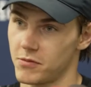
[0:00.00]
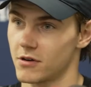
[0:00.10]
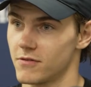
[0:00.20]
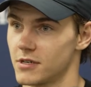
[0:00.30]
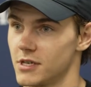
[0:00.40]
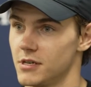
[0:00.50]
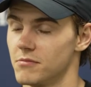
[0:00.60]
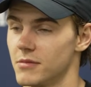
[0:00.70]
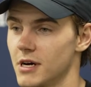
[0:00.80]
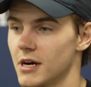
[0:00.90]
part of our
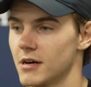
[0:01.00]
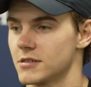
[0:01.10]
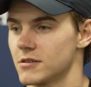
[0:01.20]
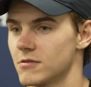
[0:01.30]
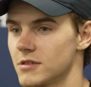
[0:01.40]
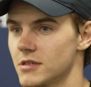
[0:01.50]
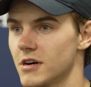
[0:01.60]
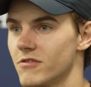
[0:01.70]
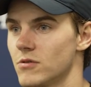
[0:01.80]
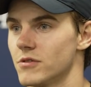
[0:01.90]
team, so it's a
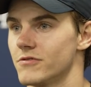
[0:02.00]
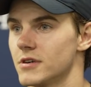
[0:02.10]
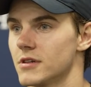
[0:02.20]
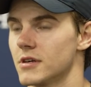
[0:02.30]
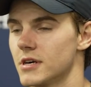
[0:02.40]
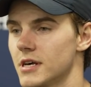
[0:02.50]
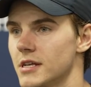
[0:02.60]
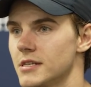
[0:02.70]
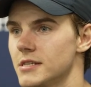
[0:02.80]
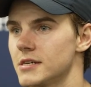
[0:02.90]
tough hole to fill,
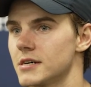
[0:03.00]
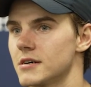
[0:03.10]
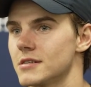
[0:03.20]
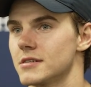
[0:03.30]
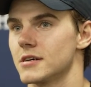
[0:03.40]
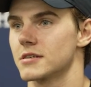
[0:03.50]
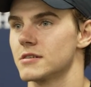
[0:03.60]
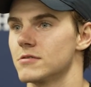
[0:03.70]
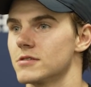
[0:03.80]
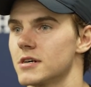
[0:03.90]
and it sucks
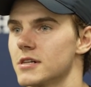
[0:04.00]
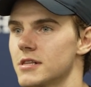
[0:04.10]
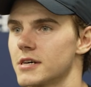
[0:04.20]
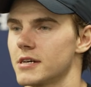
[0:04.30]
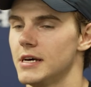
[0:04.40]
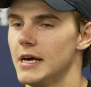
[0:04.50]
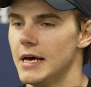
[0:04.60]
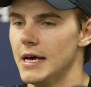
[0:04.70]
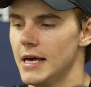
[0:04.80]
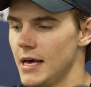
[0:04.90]
to lose a guy like that.
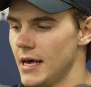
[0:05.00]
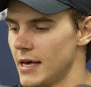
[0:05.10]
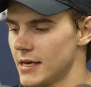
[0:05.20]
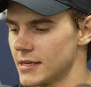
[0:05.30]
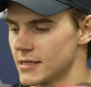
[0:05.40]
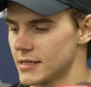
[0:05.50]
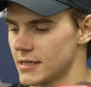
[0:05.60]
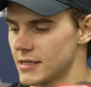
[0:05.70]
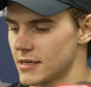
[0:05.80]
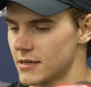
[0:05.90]
And
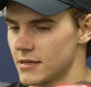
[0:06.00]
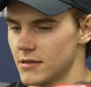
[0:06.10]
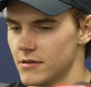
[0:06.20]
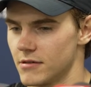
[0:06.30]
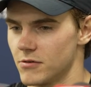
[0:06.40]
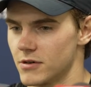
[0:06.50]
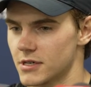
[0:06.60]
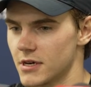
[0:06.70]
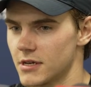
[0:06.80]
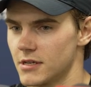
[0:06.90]
I think the
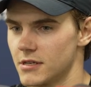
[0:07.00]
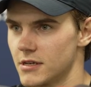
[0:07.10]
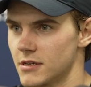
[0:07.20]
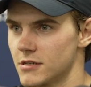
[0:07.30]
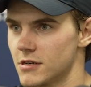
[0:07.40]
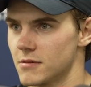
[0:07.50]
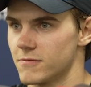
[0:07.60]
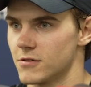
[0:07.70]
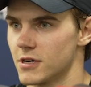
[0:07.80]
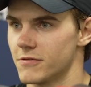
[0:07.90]
boys kind of did a good job
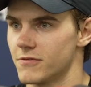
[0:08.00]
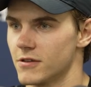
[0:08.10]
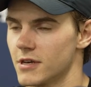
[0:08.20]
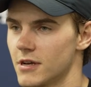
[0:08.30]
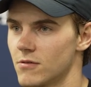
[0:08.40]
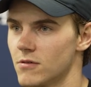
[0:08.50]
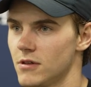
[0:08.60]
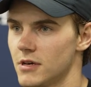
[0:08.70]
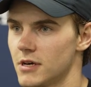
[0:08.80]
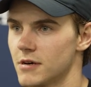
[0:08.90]
of trying to fill that
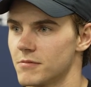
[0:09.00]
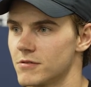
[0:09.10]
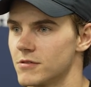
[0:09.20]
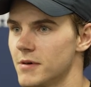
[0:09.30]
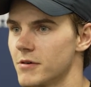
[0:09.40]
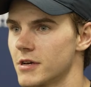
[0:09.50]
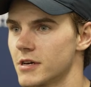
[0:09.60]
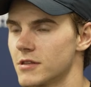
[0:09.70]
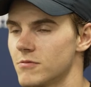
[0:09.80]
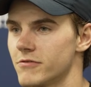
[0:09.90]
hole. It was too bad we
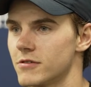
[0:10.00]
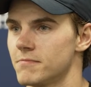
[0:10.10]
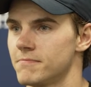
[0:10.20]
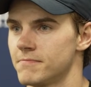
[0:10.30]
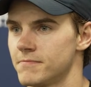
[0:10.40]
couldn't get the win for him.